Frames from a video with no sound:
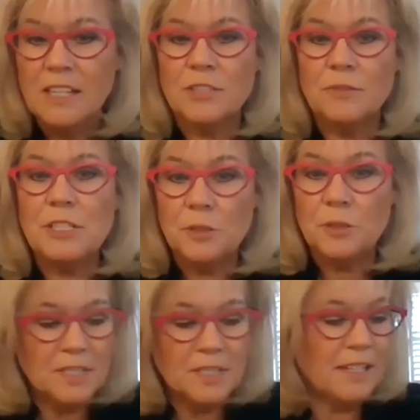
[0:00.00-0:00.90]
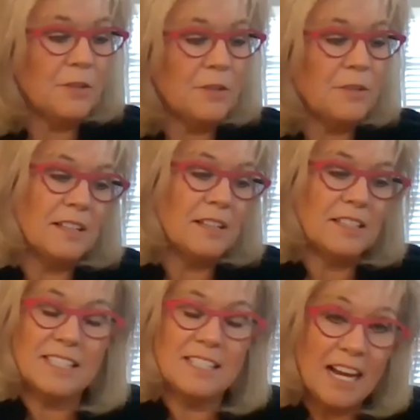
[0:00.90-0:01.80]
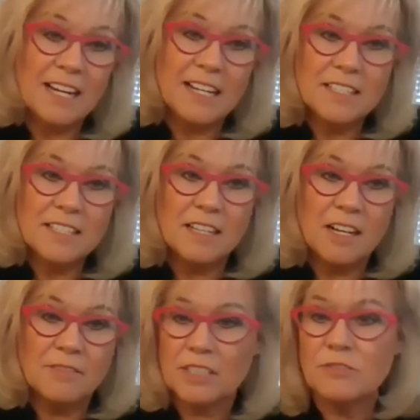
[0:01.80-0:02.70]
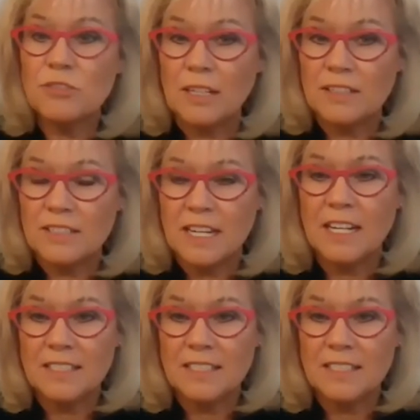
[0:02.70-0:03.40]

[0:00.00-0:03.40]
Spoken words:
to reduce, you know, the size of a trial design,